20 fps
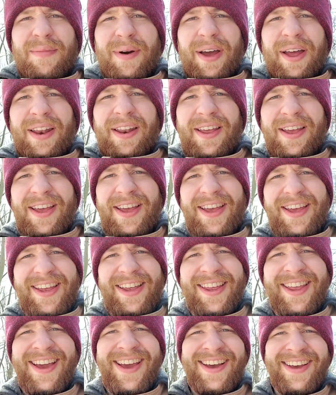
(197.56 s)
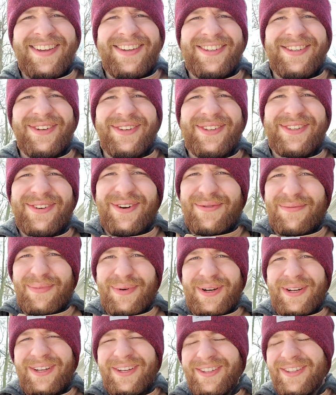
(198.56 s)
But yeah, so it's going
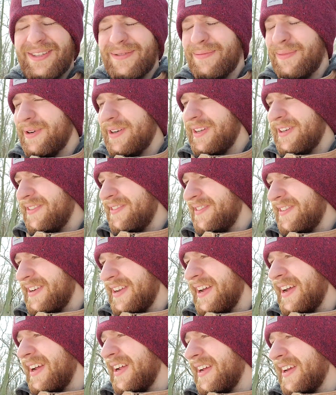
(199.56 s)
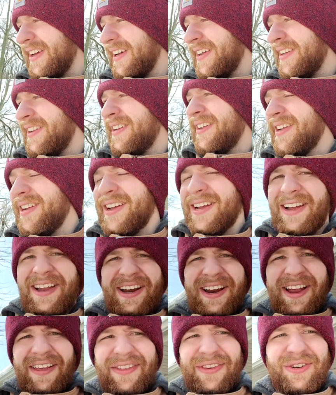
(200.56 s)
pretty good this morning. I
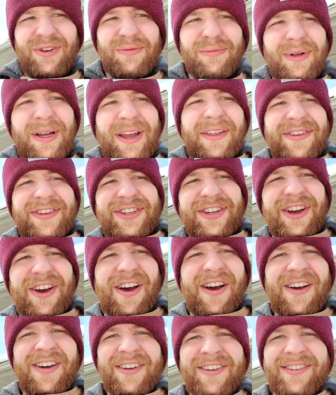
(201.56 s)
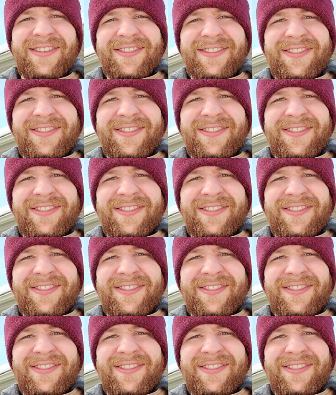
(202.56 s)
got the new blade on the saw.